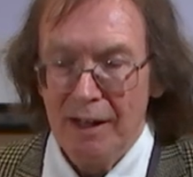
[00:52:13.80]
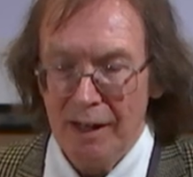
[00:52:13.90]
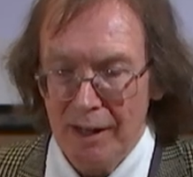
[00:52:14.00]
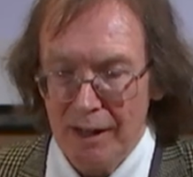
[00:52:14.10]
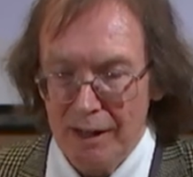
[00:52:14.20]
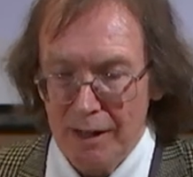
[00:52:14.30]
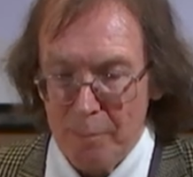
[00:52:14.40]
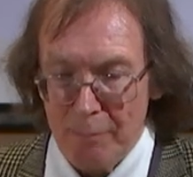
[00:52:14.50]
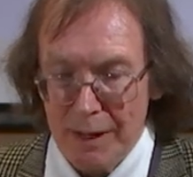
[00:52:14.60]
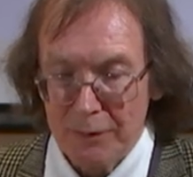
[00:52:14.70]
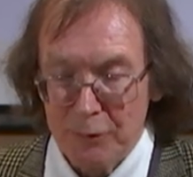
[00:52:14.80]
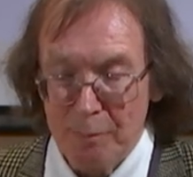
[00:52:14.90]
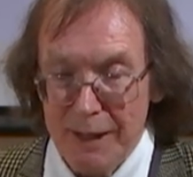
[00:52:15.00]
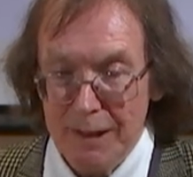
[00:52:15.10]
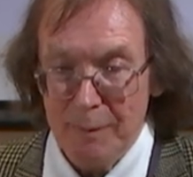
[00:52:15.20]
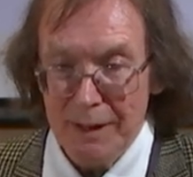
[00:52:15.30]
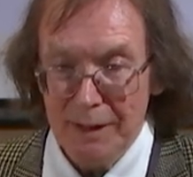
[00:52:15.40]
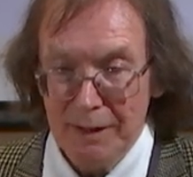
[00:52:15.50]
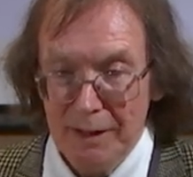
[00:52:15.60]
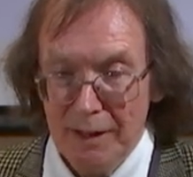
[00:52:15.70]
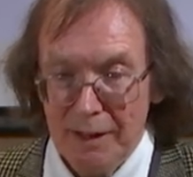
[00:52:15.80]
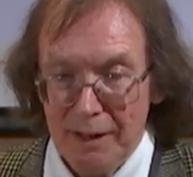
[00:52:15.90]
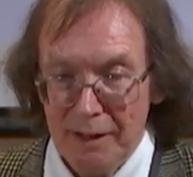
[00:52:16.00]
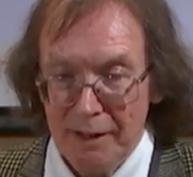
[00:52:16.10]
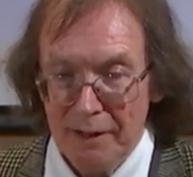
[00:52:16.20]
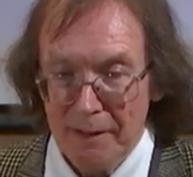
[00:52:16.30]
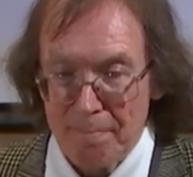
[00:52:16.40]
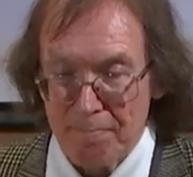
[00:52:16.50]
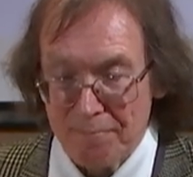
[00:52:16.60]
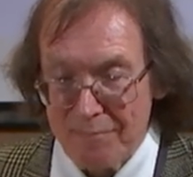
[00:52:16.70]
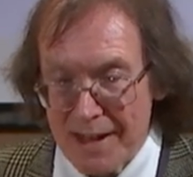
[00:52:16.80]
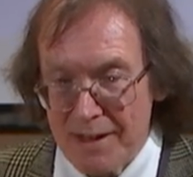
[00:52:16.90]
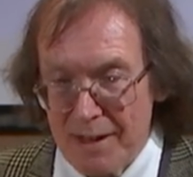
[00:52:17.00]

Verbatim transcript: Uh, but maybe um,